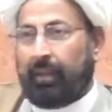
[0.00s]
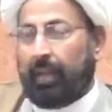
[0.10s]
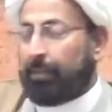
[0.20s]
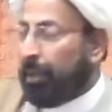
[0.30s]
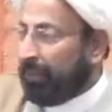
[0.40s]

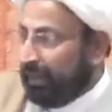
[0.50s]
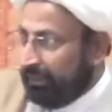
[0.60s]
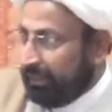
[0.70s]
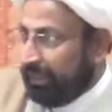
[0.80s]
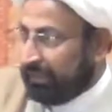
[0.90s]
Imam
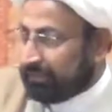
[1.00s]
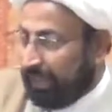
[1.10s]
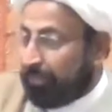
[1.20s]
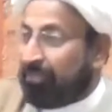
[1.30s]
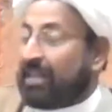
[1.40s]
Ali alayhi
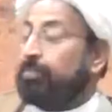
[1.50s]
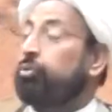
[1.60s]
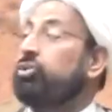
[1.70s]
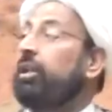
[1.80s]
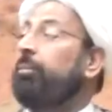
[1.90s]
salam was
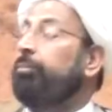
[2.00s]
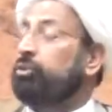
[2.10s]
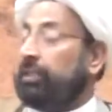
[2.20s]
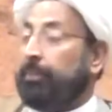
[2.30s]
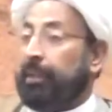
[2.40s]

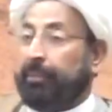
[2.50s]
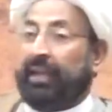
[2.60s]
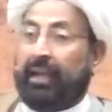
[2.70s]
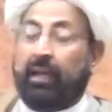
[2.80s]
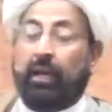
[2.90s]
Muslim
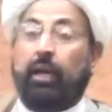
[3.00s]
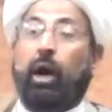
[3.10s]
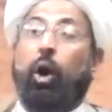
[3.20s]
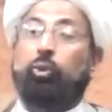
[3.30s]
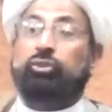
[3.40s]
ibn
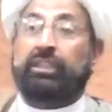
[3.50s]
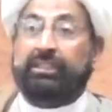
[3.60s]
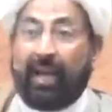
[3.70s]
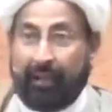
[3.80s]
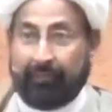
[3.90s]

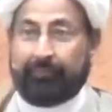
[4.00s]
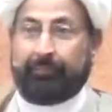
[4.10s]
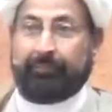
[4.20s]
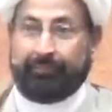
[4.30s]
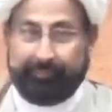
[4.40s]
Awsijah.
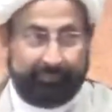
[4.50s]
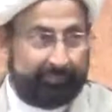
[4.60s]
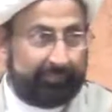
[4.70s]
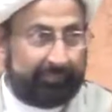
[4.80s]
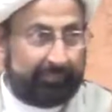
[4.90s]

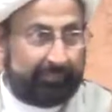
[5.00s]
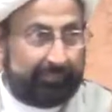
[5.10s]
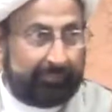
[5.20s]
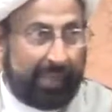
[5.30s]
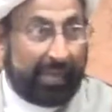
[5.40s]

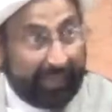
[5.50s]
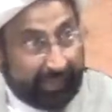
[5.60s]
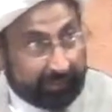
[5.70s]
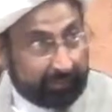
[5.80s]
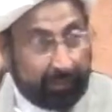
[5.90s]

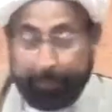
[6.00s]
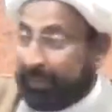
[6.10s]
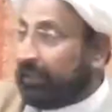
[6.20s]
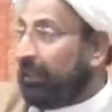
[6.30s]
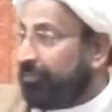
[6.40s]
Again,
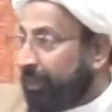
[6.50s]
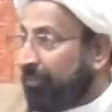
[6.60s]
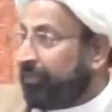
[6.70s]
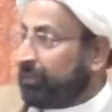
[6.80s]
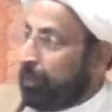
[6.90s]
companion of
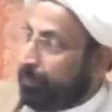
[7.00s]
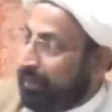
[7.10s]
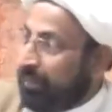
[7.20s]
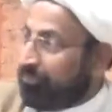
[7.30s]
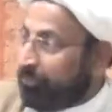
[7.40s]
Prophet,
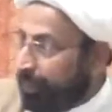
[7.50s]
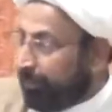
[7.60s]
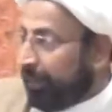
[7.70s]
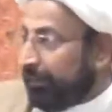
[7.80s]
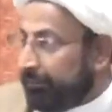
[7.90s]
companion of
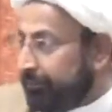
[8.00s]
Imam Ali.